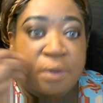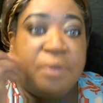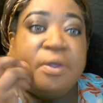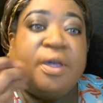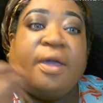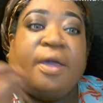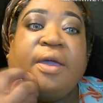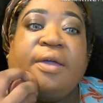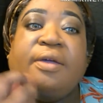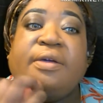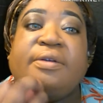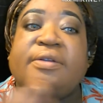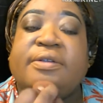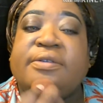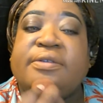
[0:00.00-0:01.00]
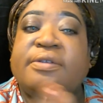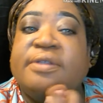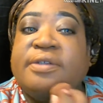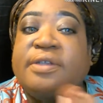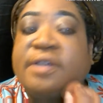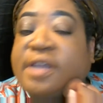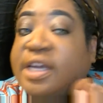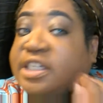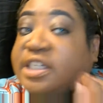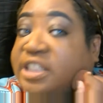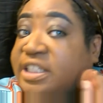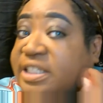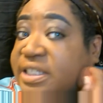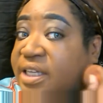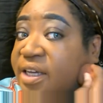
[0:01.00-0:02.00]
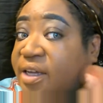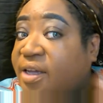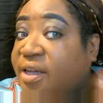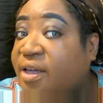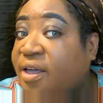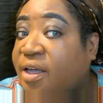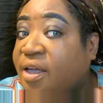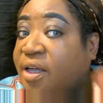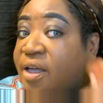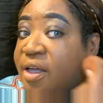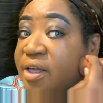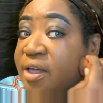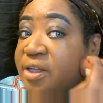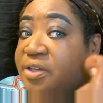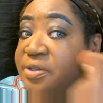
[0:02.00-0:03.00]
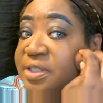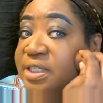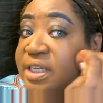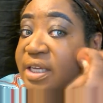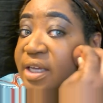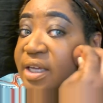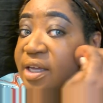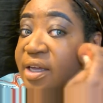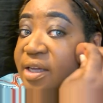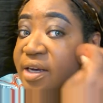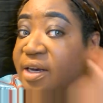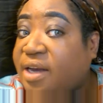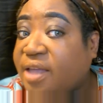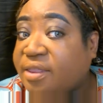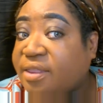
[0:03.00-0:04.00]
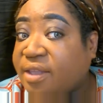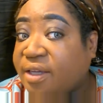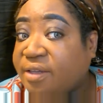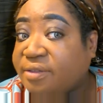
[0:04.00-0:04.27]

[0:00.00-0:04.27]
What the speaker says: Okay. And as you see nothing.